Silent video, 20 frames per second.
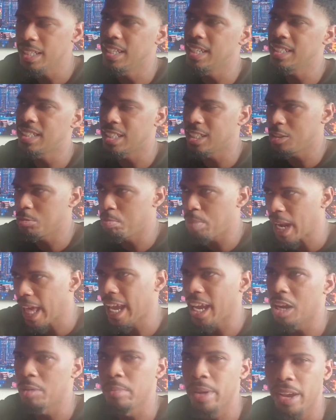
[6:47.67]
This is
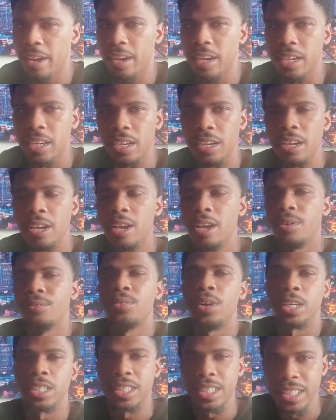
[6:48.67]
Black America
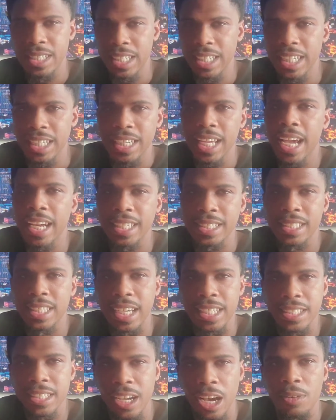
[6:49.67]
versus the United
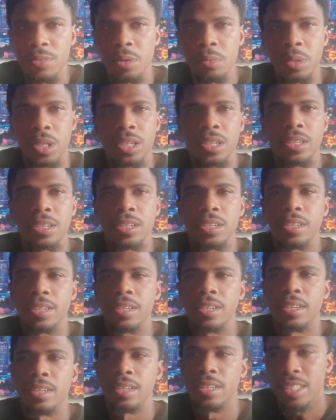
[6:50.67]
States government.
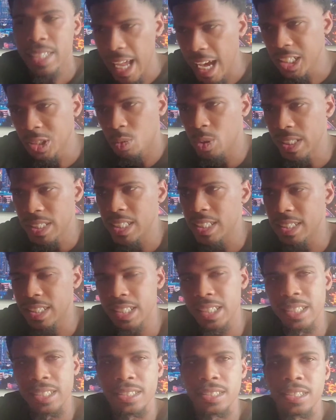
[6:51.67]
That's what this
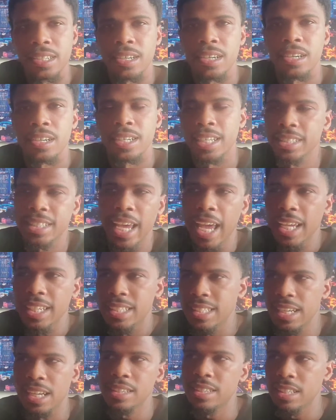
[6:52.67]
is. This
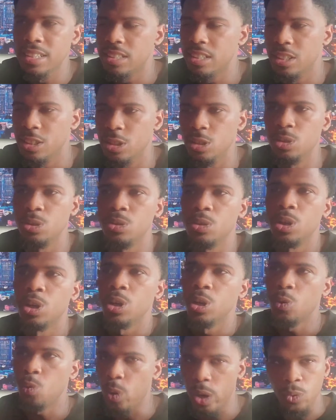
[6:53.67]
has nothing to do
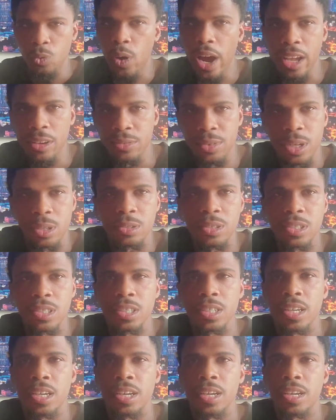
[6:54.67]
with white folks.
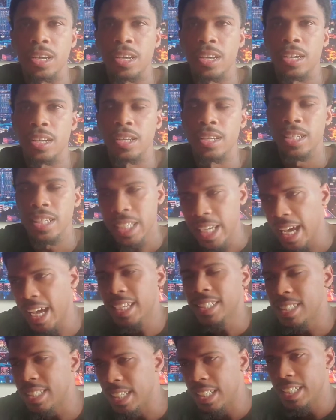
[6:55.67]

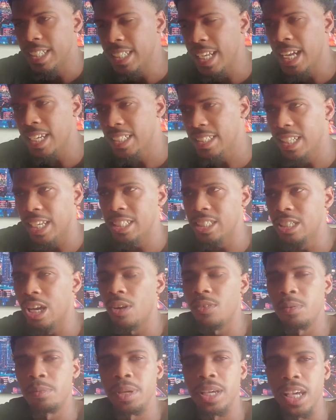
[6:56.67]
Yes, the United States
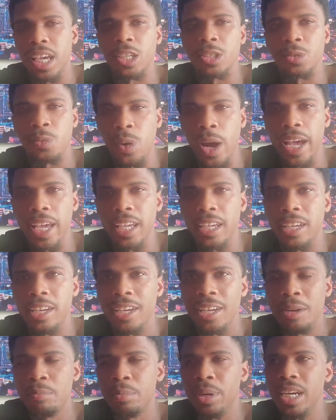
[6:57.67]
government is white,
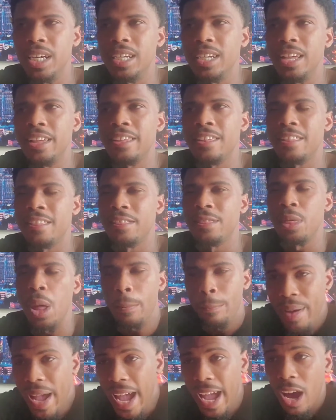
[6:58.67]
but
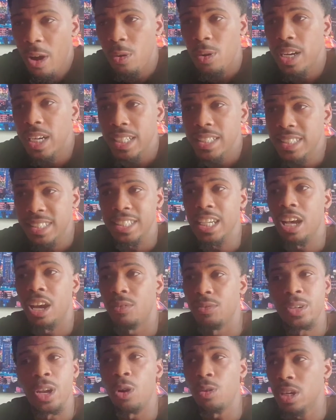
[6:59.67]
the power
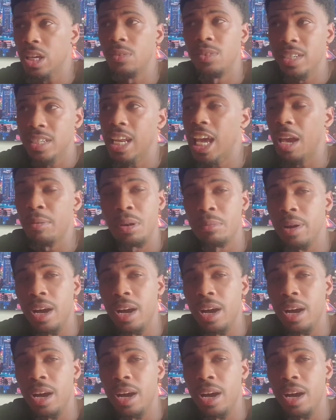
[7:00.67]
itself don't give a damn